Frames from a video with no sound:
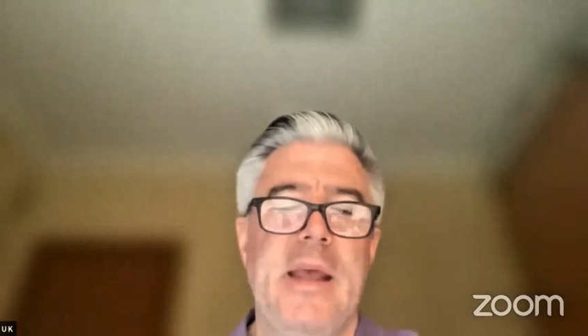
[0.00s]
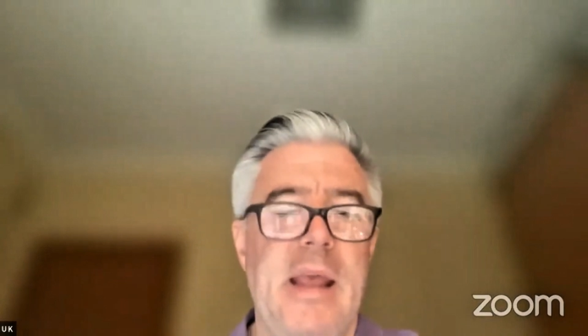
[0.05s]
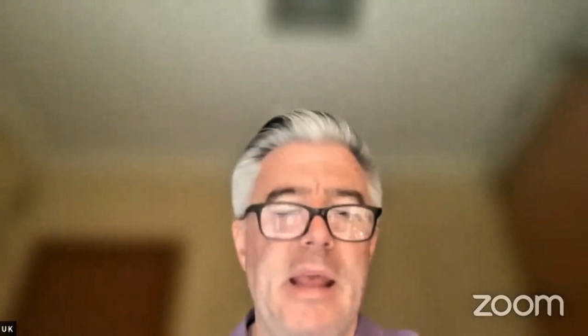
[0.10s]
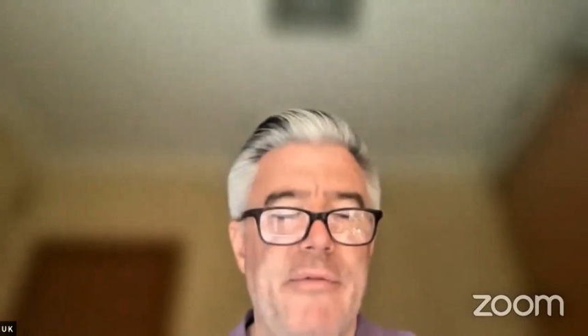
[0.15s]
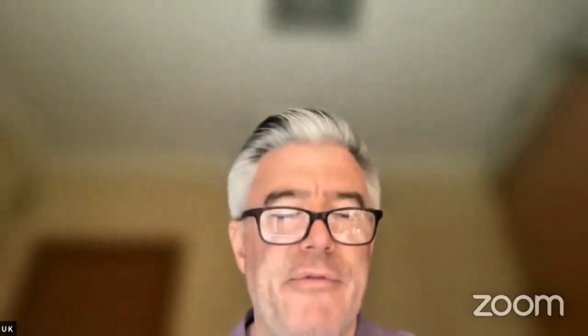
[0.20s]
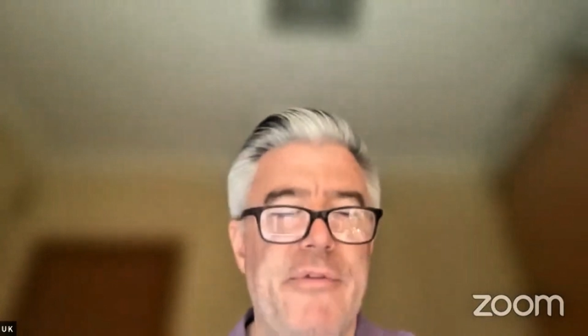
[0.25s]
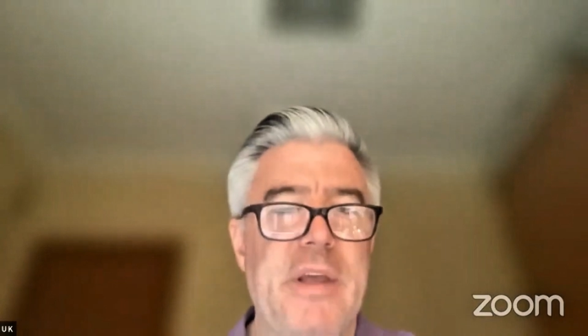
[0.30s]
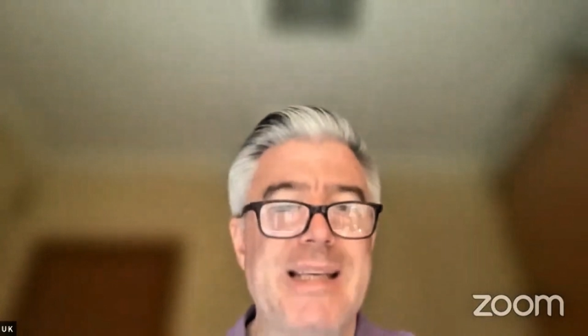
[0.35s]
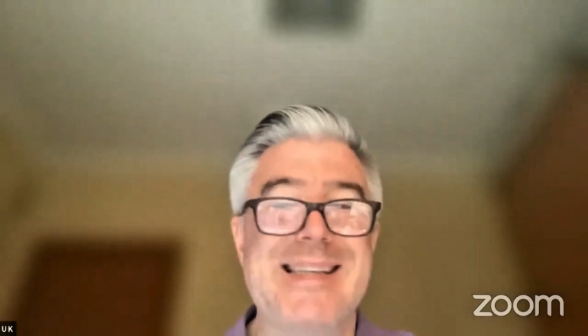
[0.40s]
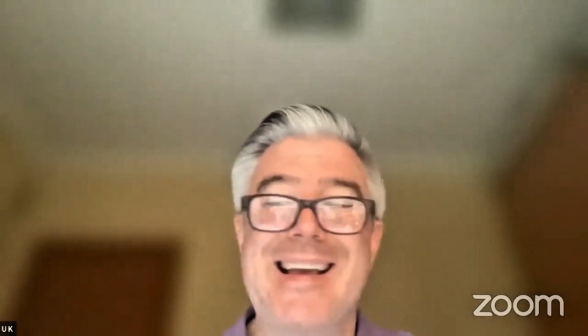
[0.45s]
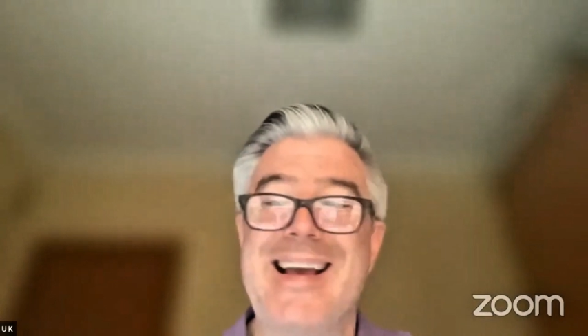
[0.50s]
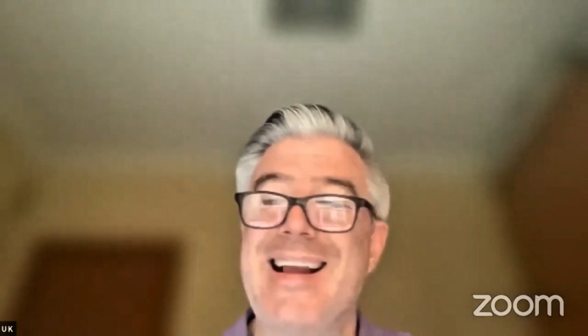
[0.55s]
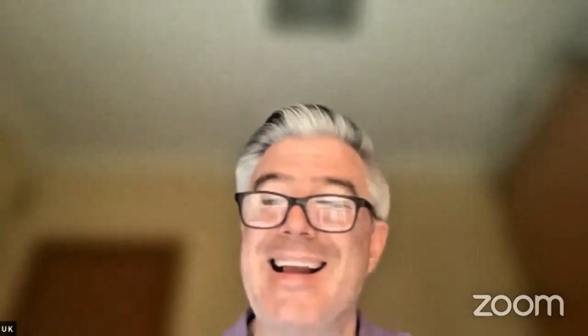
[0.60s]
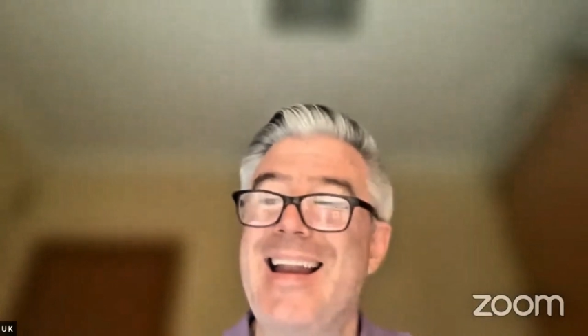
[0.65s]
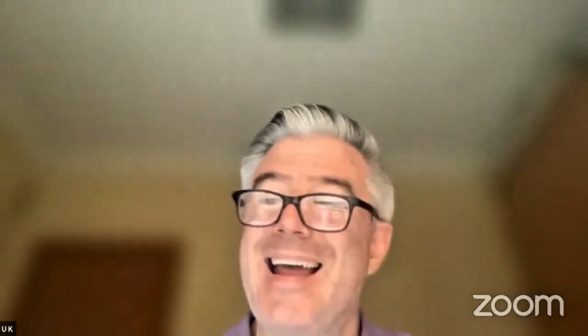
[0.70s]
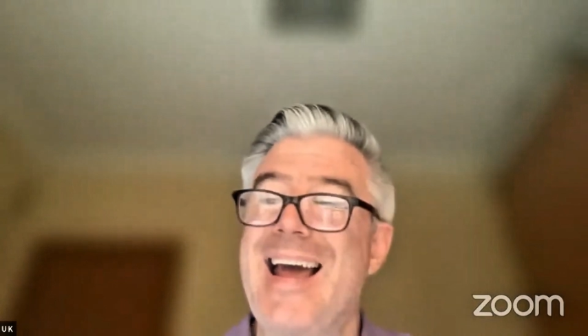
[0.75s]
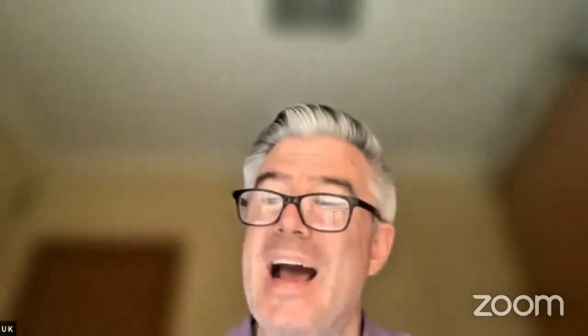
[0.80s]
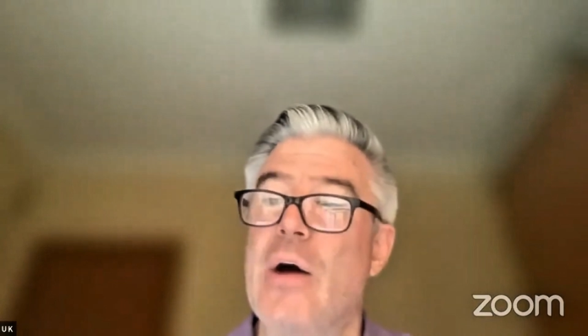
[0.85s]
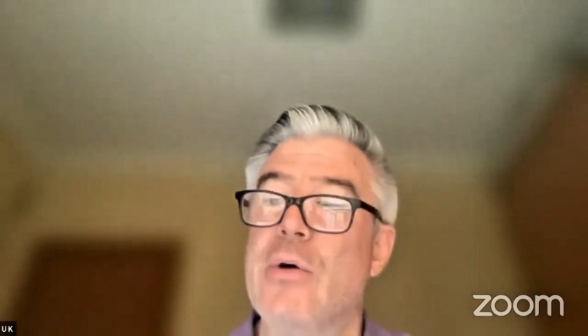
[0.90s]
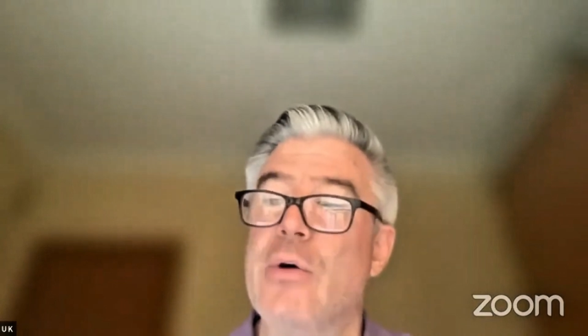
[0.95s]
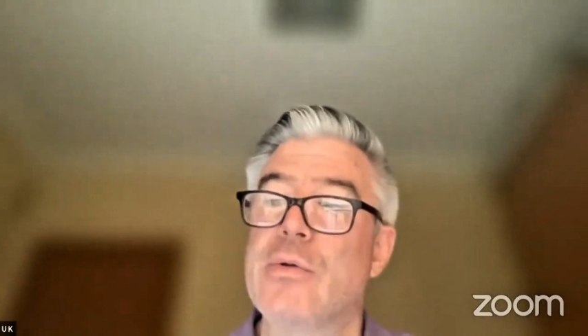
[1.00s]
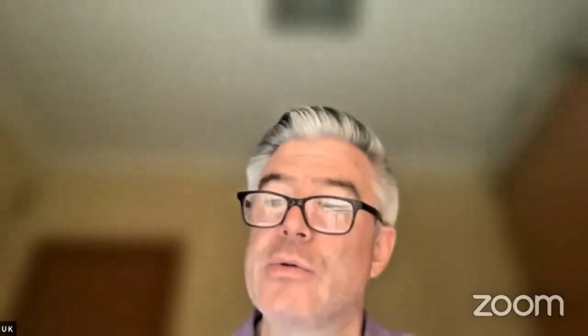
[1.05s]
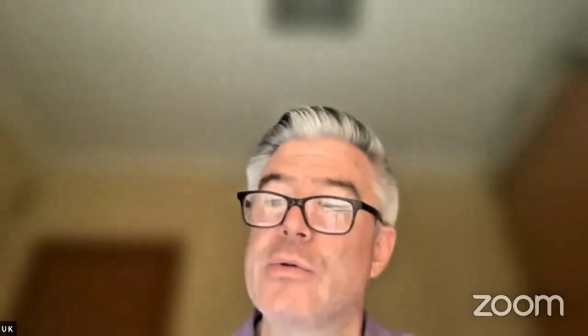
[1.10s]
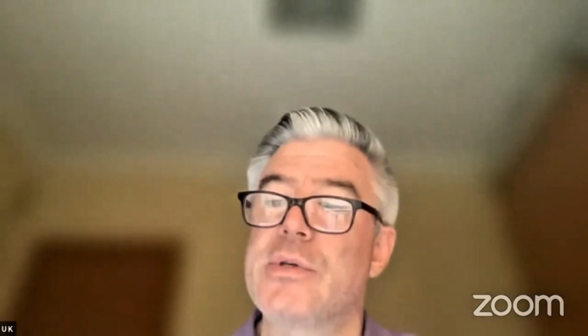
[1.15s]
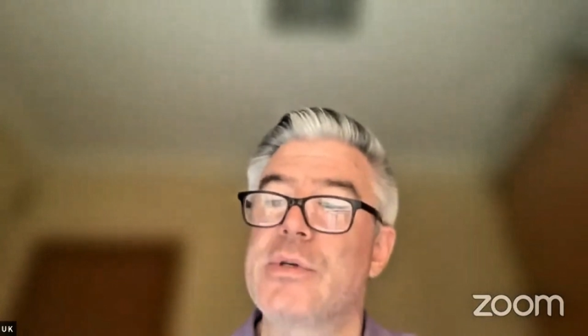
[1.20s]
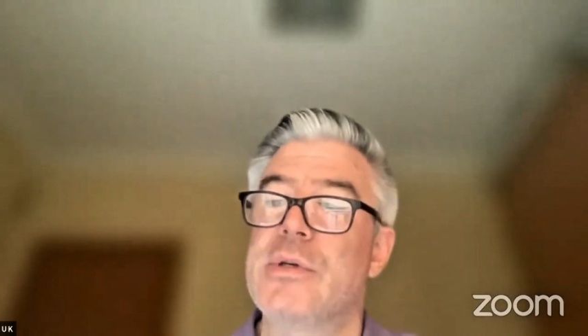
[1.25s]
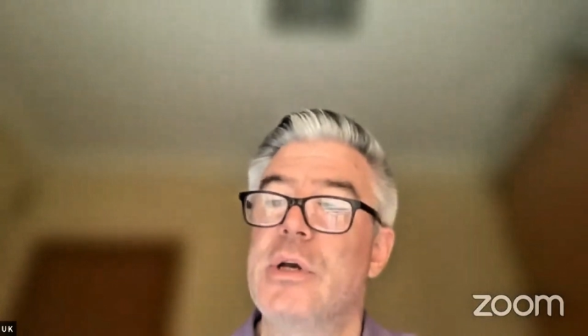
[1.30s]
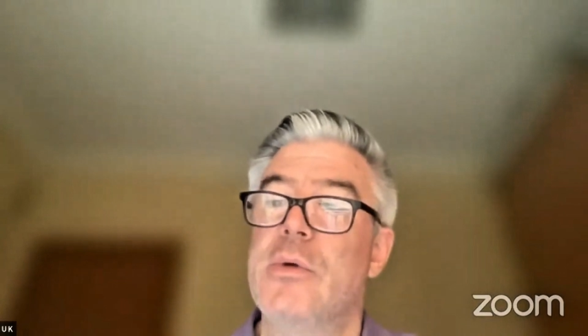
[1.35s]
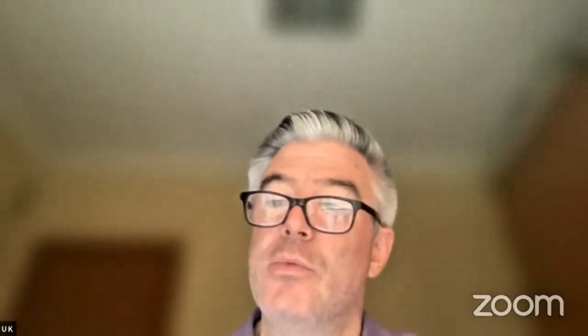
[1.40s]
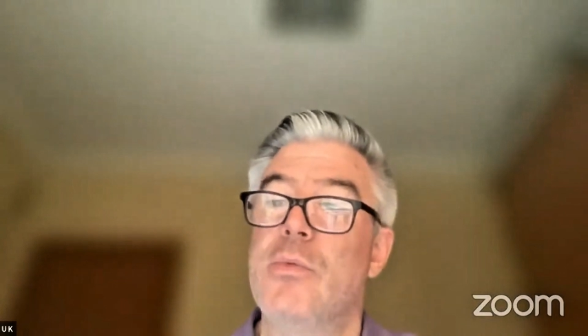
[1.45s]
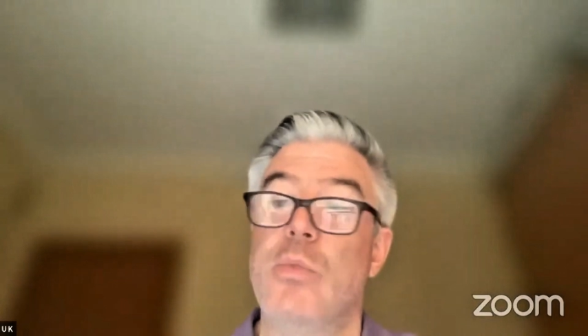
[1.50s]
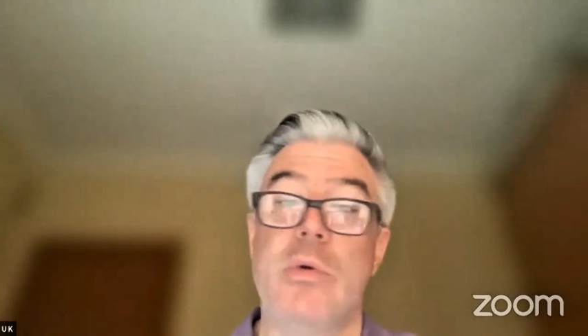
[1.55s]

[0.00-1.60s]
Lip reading: If there's clouds,